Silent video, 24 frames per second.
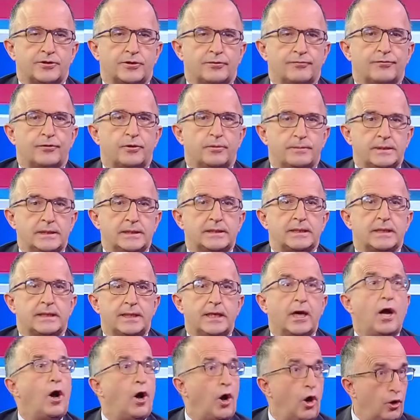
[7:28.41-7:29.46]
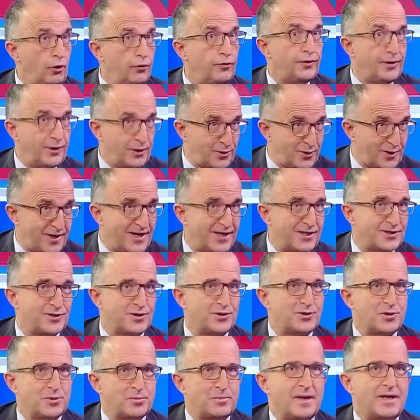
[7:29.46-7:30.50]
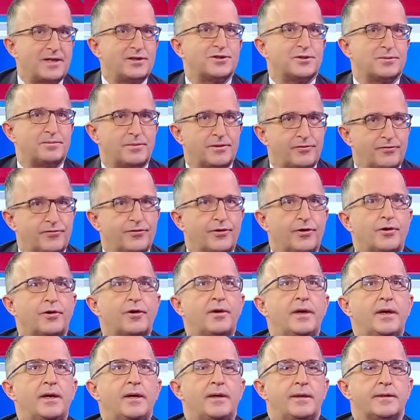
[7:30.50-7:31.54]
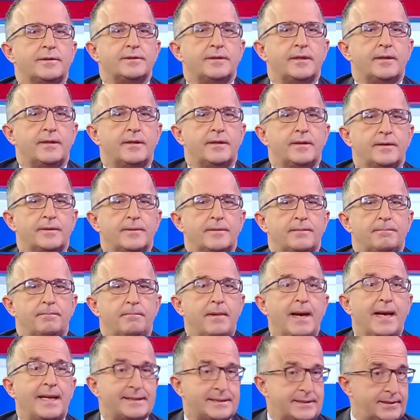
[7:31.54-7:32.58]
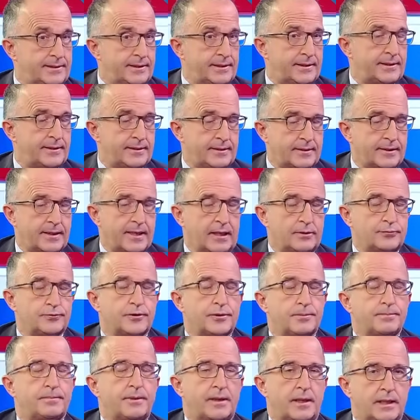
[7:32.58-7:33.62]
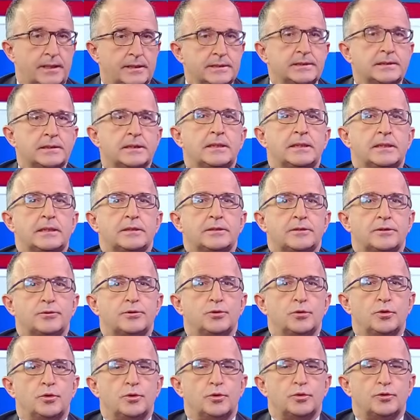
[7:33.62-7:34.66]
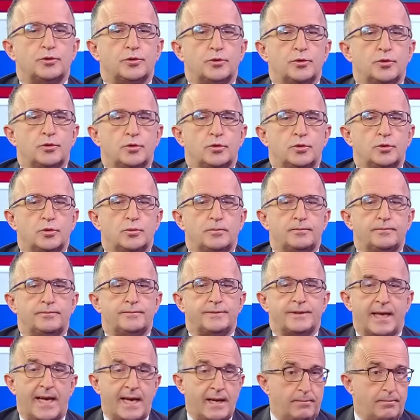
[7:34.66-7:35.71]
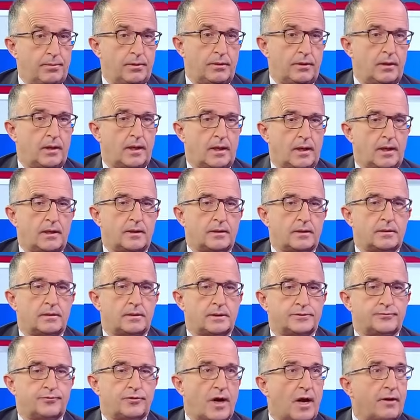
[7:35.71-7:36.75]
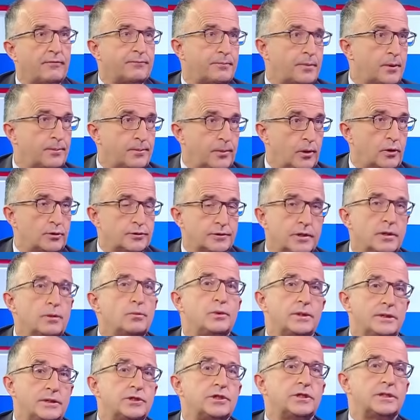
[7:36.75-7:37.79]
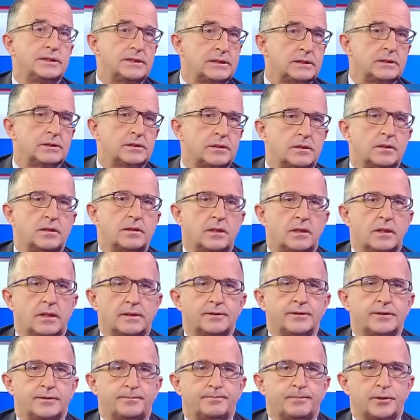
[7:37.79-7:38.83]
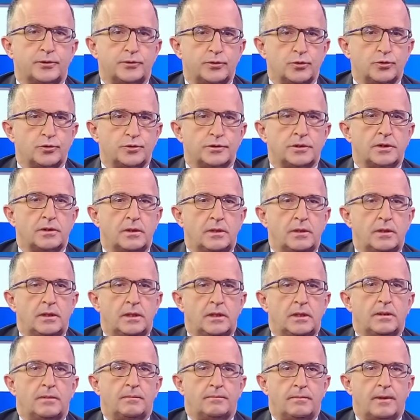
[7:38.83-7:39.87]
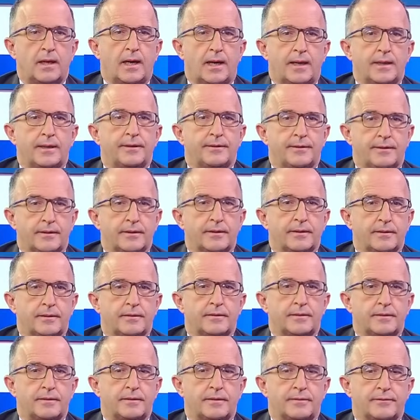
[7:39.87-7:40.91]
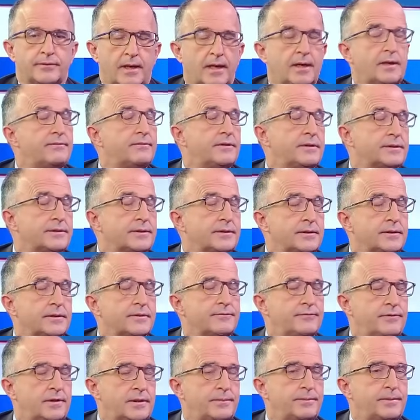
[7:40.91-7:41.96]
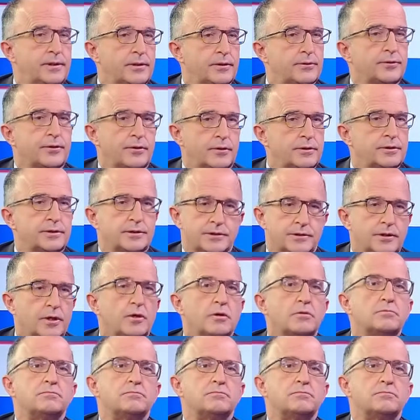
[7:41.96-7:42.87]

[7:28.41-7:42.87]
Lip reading: from Italy, on the occasion you mentioned before, met their counterpart to table a draft proposal, which is under perusal by the relevant Filipino authorities. So